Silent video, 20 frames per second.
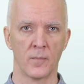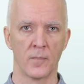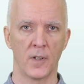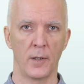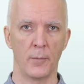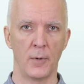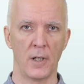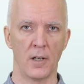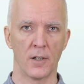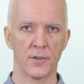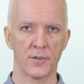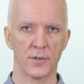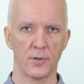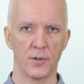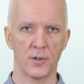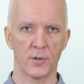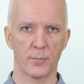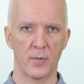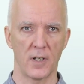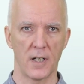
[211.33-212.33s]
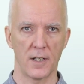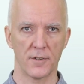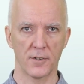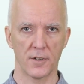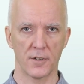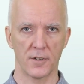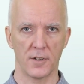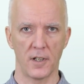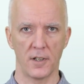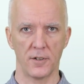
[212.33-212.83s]
They may also use browser
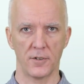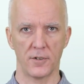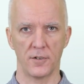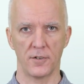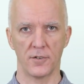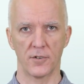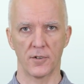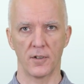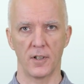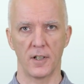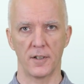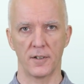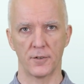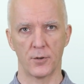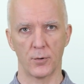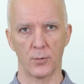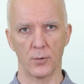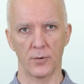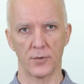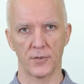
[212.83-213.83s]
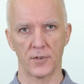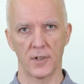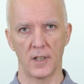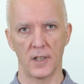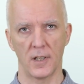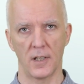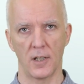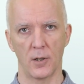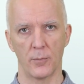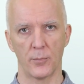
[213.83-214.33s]
extensions or other tools
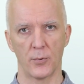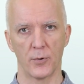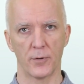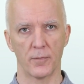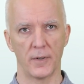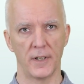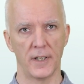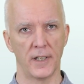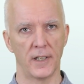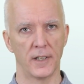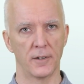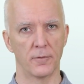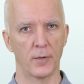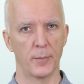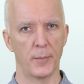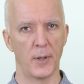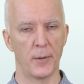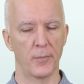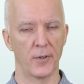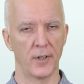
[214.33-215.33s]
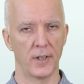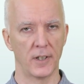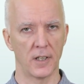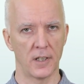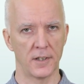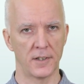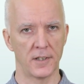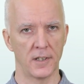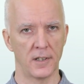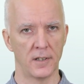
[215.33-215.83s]
that help with reading and remembering
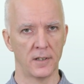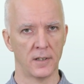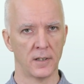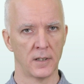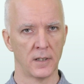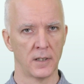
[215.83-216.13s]
content.